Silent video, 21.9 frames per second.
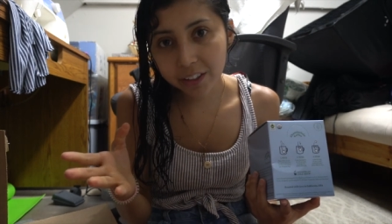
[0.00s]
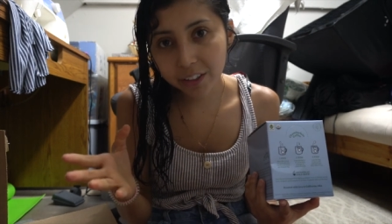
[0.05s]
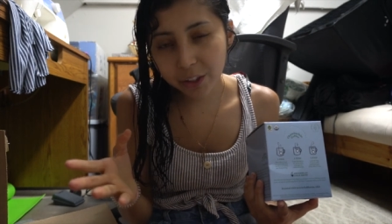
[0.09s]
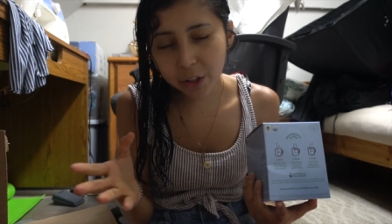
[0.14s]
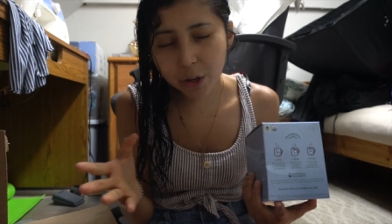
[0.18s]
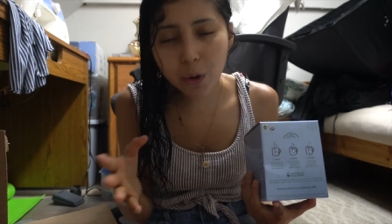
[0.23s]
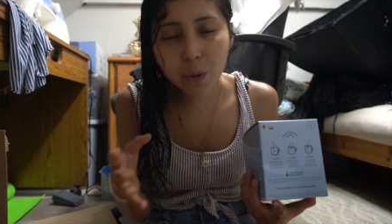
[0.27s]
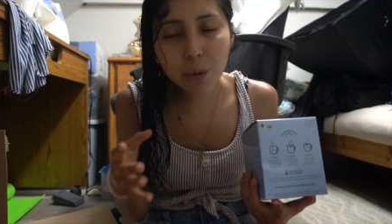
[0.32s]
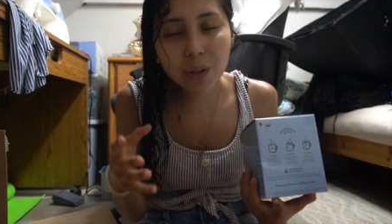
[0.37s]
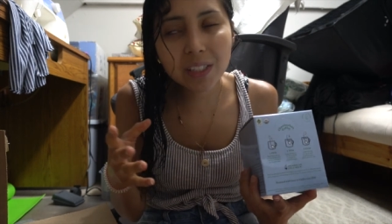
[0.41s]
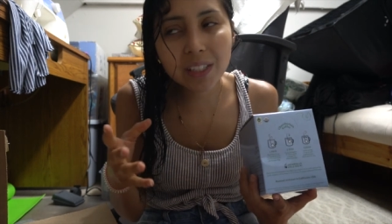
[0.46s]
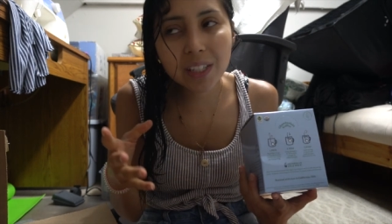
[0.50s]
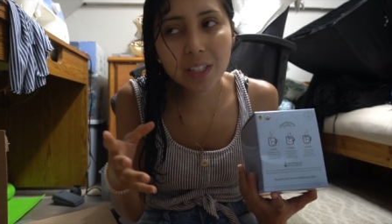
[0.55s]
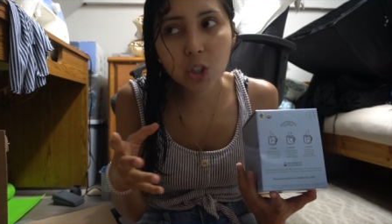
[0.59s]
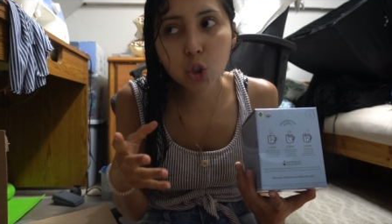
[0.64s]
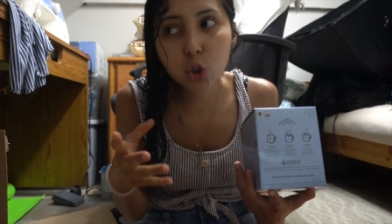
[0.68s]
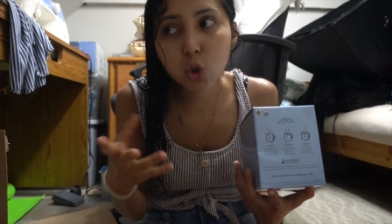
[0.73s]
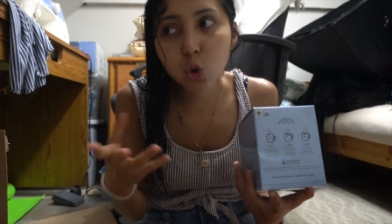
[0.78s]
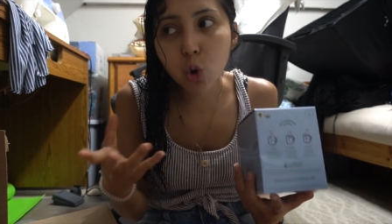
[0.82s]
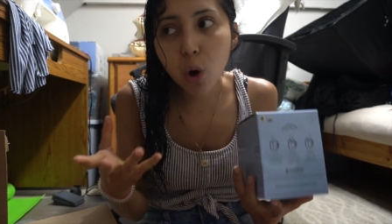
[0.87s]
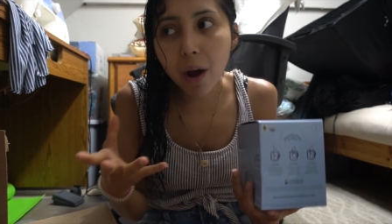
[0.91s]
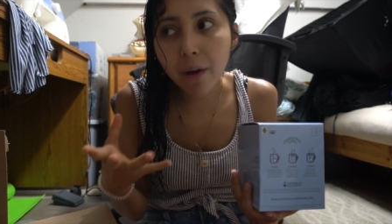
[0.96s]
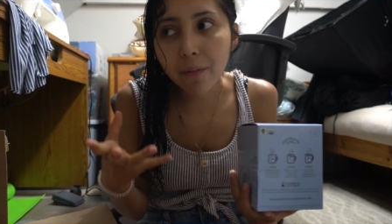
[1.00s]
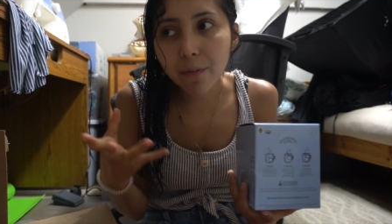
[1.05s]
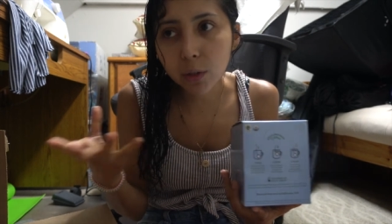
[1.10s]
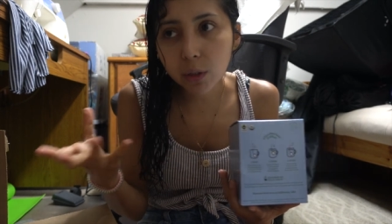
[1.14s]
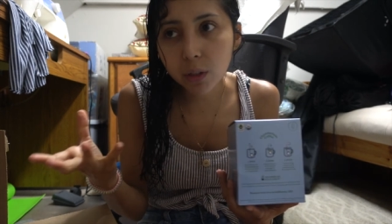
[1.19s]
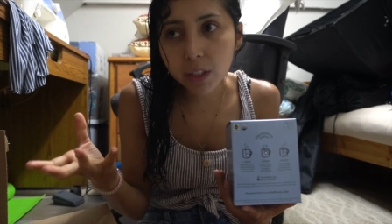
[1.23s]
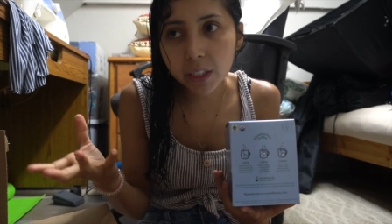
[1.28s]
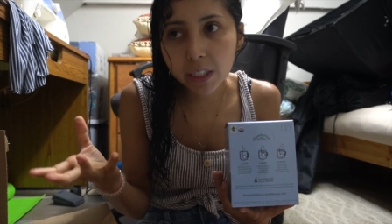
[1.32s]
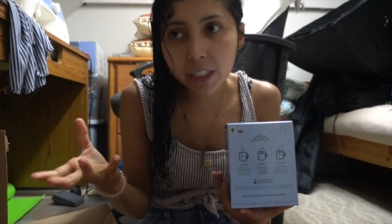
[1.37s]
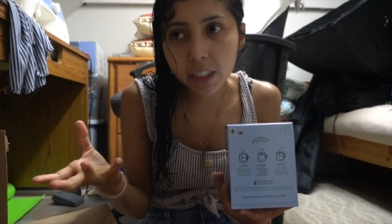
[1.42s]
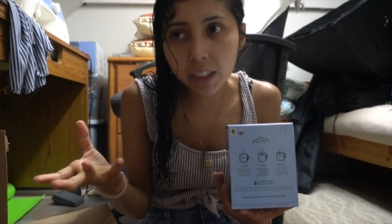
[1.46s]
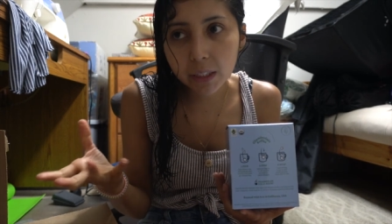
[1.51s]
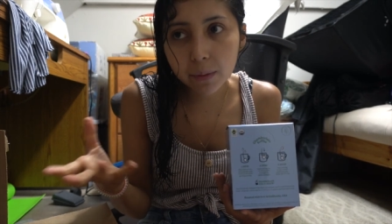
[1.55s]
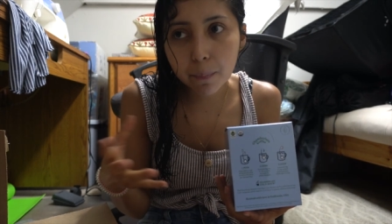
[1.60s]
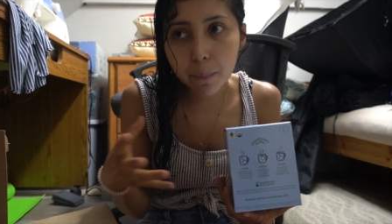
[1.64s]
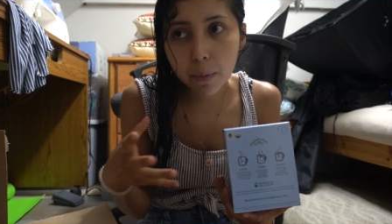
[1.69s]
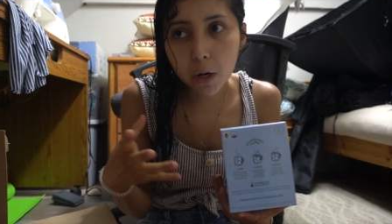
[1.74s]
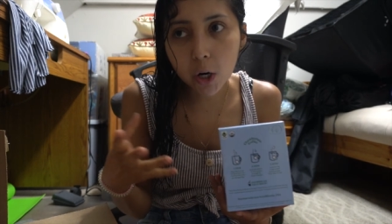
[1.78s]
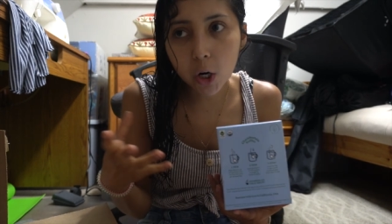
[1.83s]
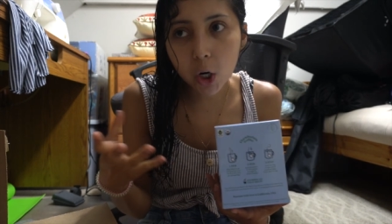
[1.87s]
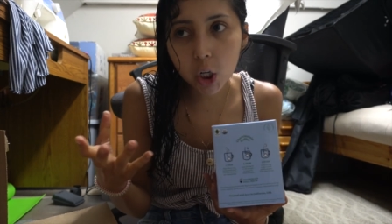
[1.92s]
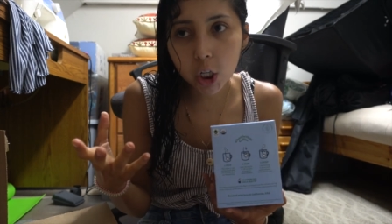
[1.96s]
You know, it's a traveling
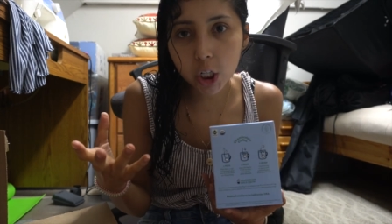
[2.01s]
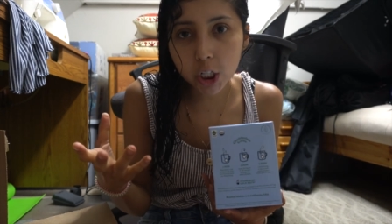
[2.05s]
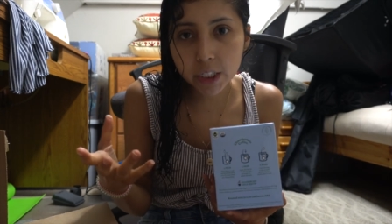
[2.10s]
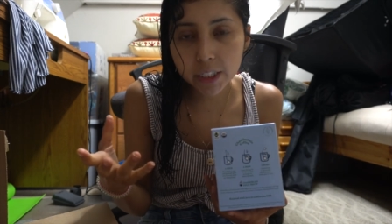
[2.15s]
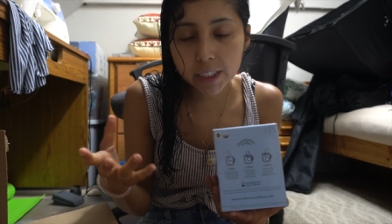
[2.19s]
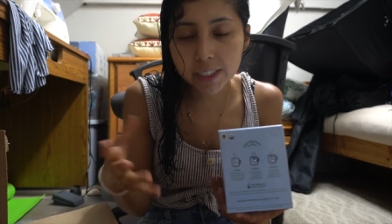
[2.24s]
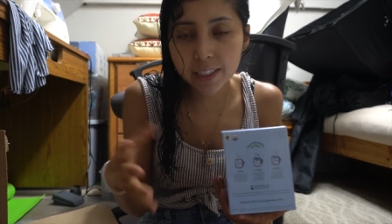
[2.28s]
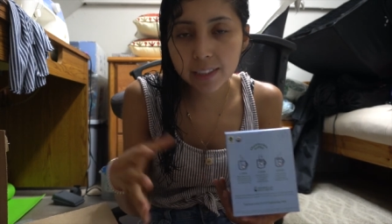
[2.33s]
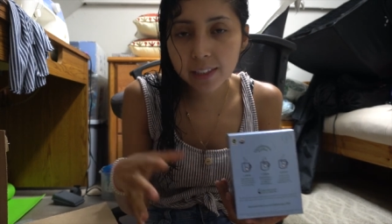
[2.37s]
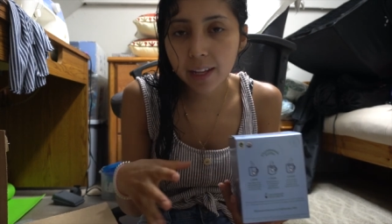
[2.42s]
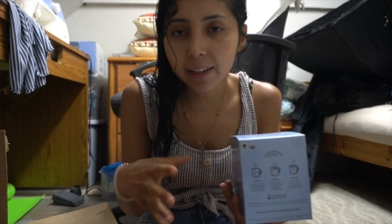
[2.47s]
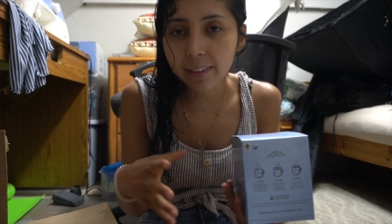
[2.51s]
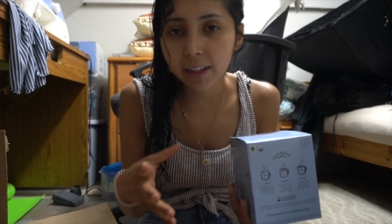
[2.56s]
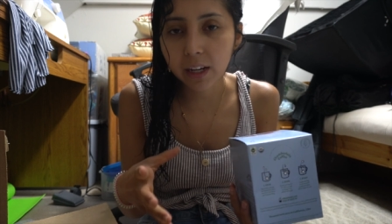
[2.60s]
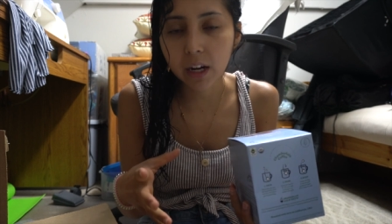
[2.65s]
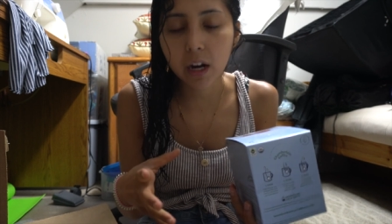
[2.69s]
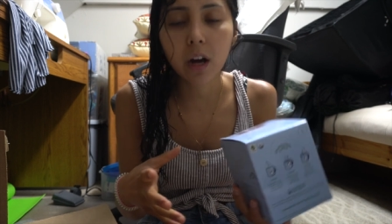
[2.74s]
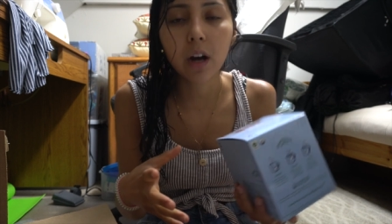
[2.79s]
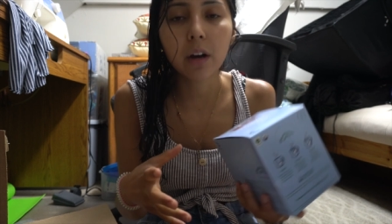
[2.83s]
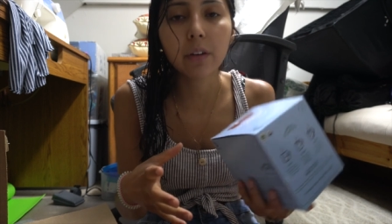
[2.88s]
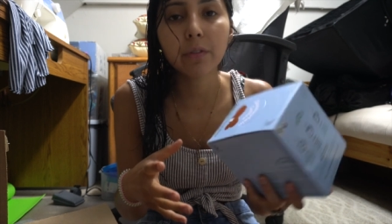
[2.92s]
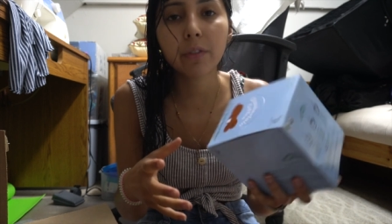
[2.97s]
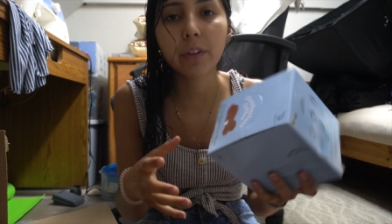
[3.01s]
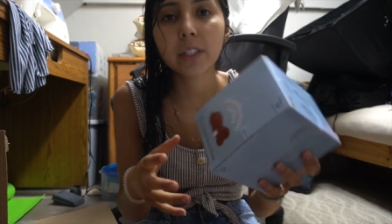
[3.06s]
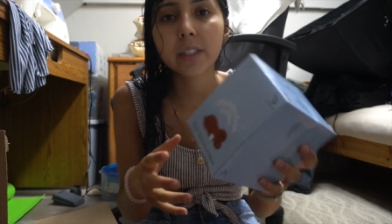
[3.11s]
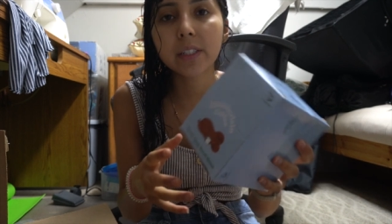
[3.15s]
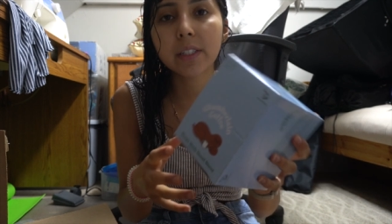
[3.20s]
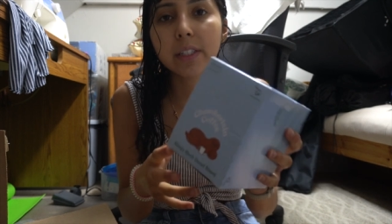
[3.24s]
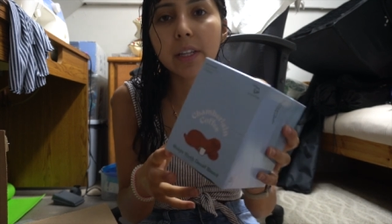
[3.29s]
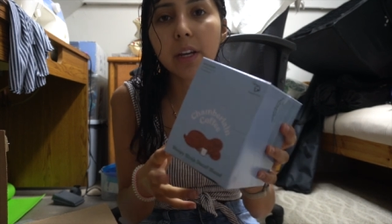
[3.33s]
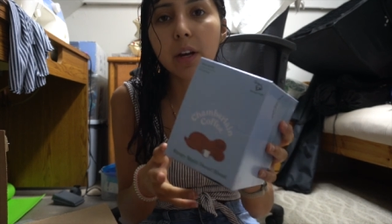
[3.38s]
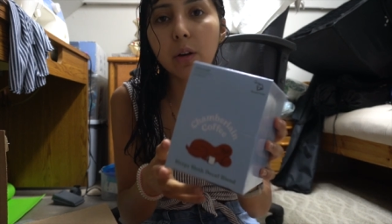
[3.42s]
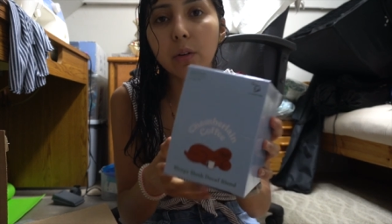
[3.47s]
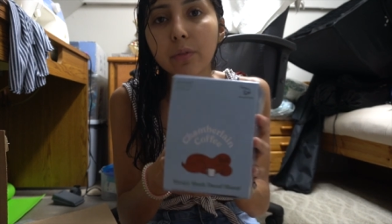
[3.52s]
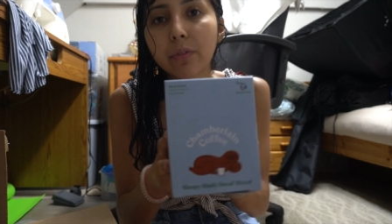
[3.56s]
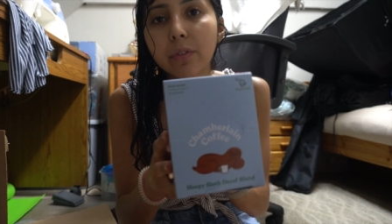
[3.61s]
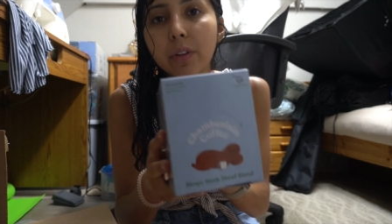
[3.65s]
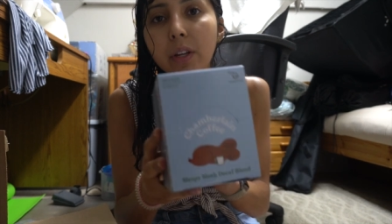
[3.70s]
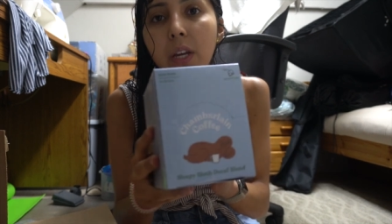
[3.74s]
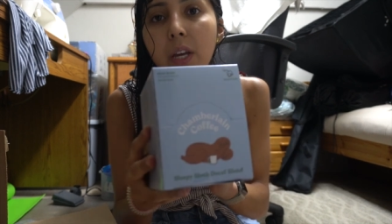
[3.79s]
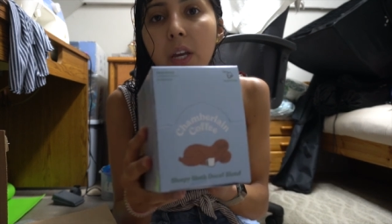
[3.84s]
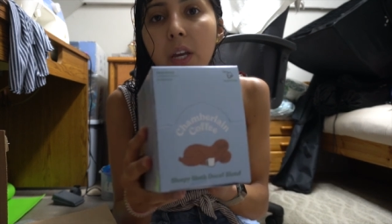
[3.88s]
part. It's not the coffee itself.